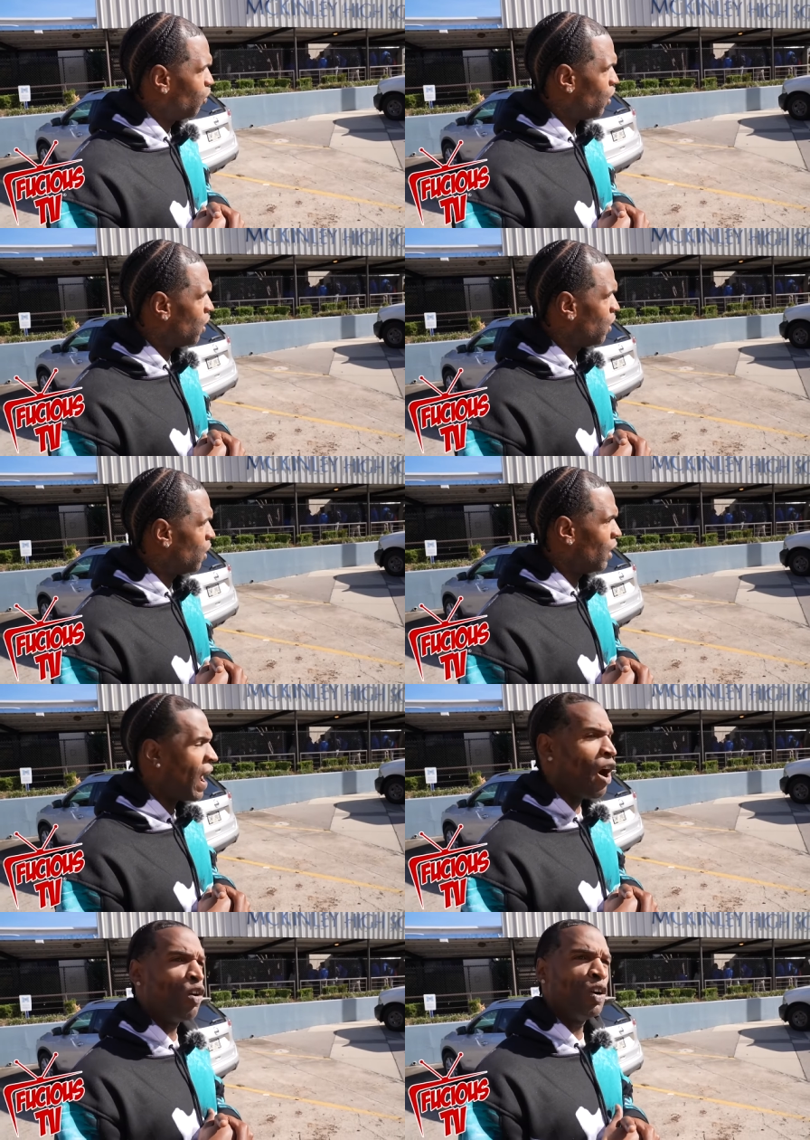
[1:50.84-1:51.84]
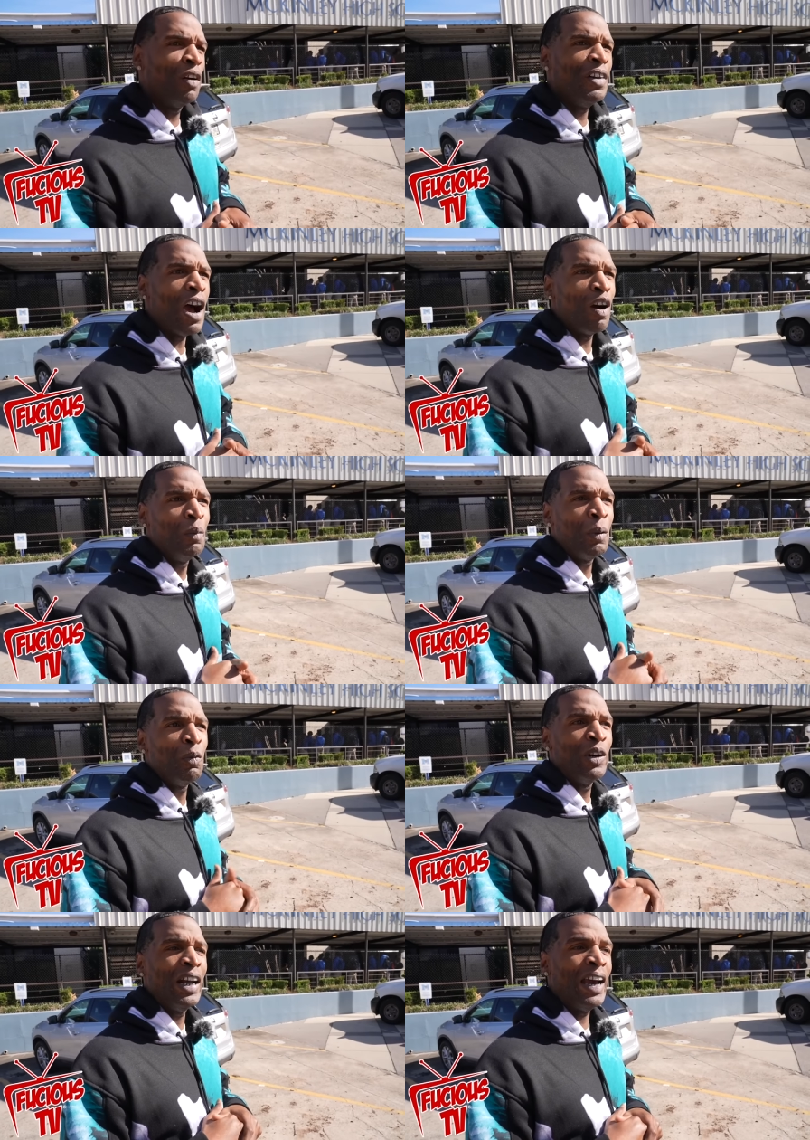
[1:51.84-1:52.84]
Uh, I don't know if y'all remember
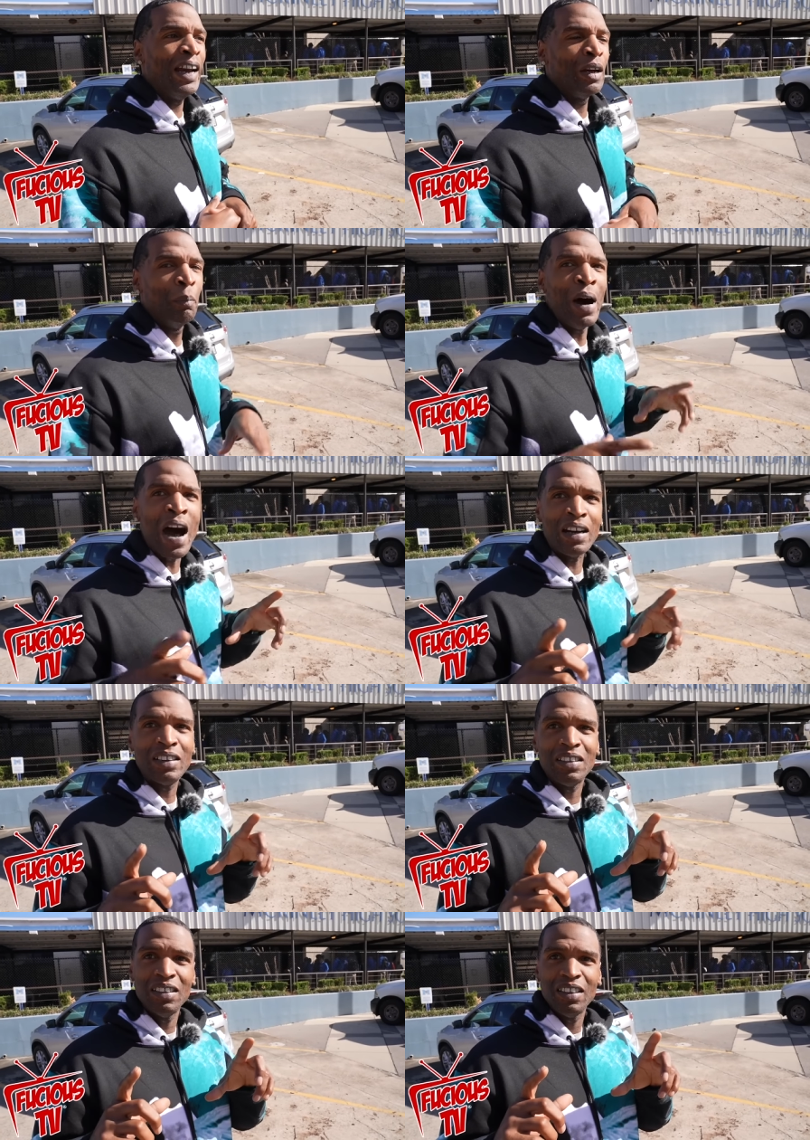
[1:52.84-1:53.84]
when they had the box.